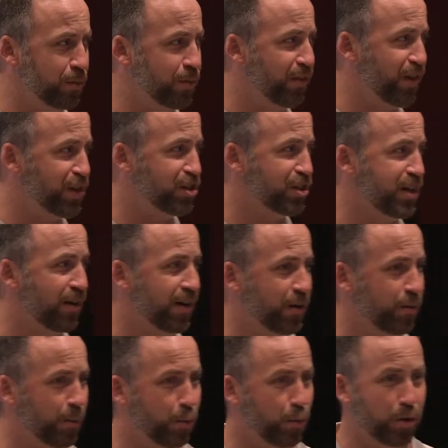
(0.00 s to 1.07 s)
too many
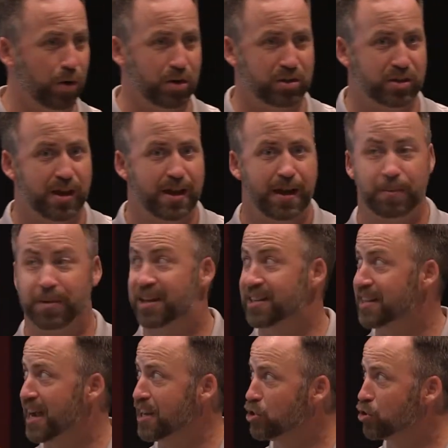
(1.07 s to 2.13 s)
vegetarian reporters,
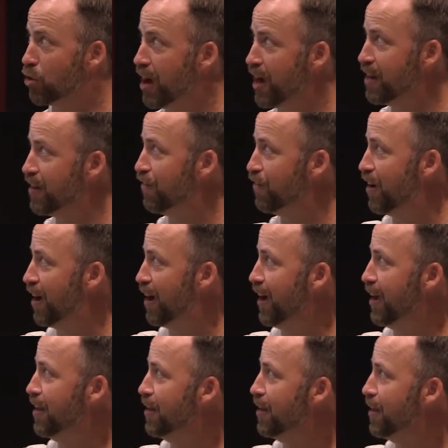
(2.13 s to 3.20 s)
because I tried to
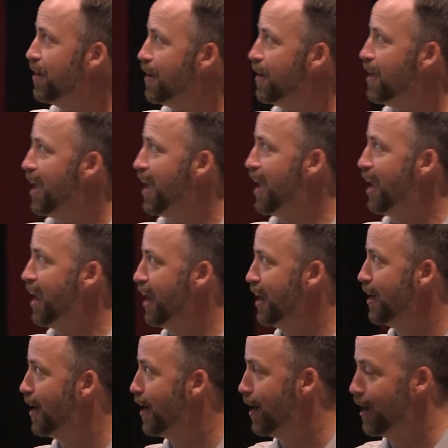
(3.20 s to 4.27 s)
find
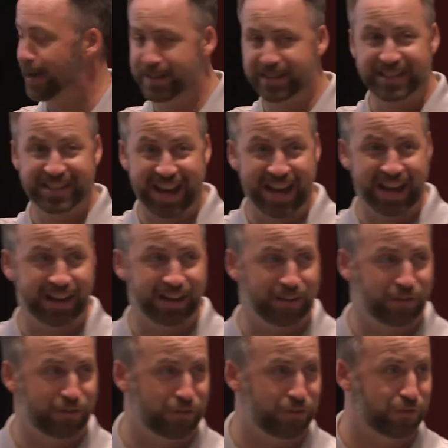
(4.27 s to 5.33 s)
a steak
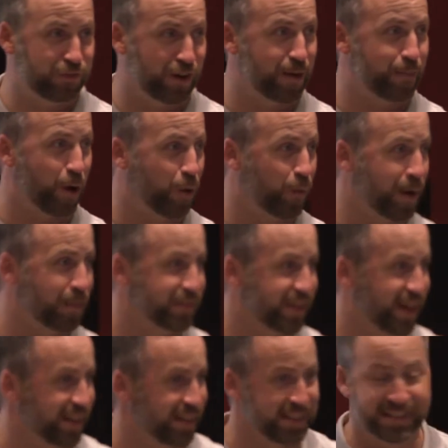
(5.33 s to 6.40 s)
from our
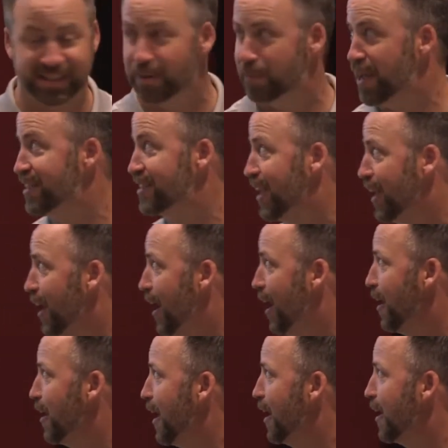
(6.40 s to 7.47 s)
website. This is the best I
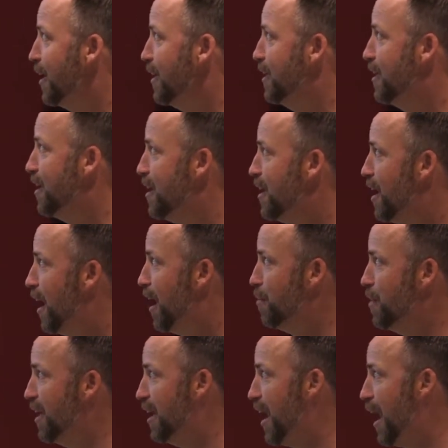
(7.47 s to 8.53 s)
got. Like, I
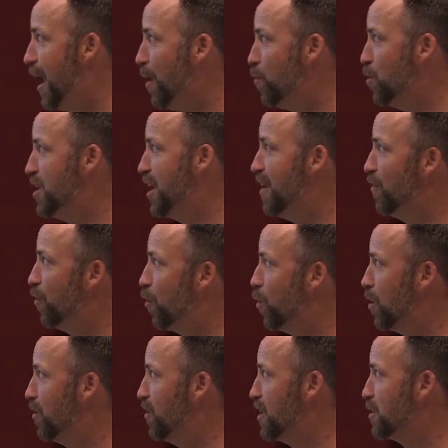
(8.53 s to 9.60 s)
mean, I would never
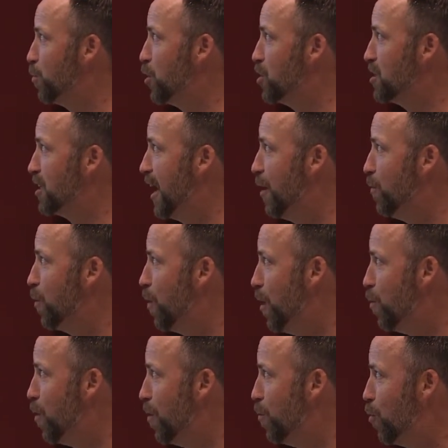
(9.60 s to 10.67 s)
order this personally. I
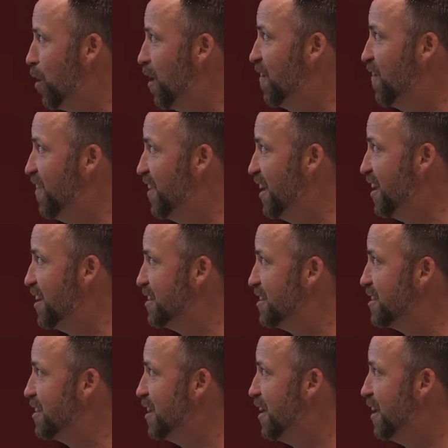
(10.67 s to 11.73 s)
want more of
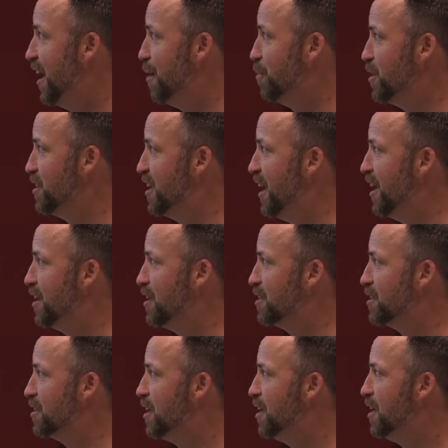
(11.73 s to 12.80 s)
this and
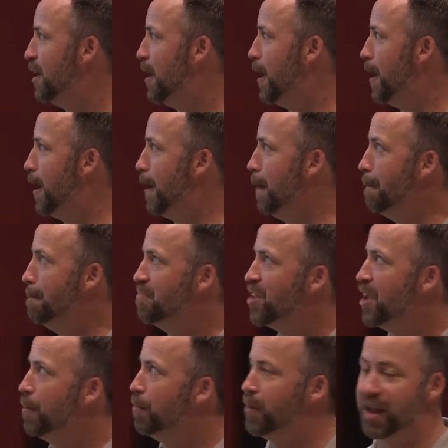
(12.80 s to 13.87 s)
potatoes.
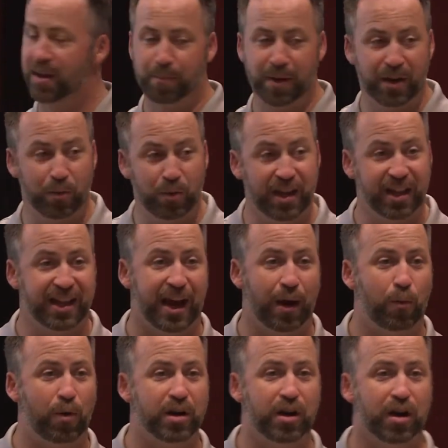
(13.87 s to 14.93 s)
But really, I
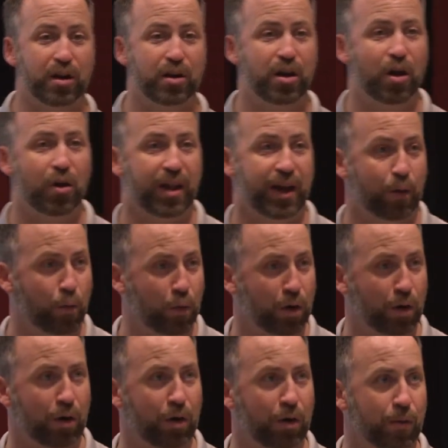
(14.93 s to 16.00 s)
want y'all to know, like,
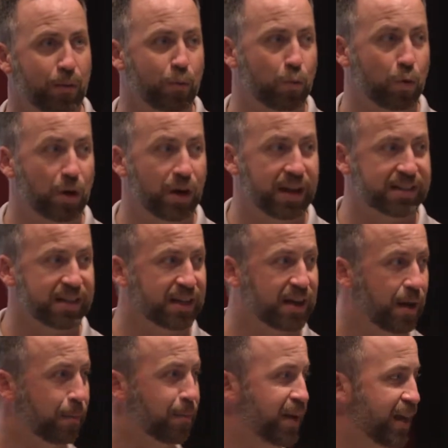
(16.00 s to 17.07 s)
we're as a
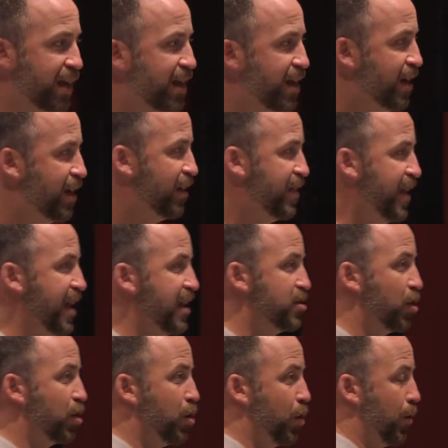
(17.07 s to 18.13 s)
company,
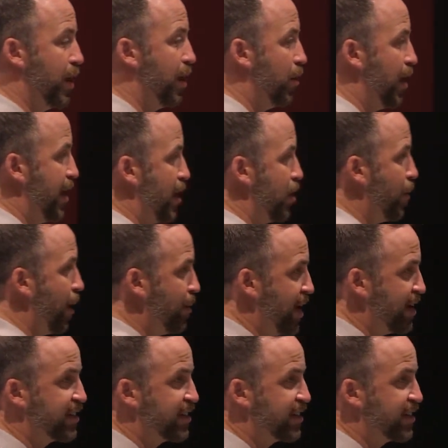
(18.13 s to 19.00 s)
things are going great. Now, you might be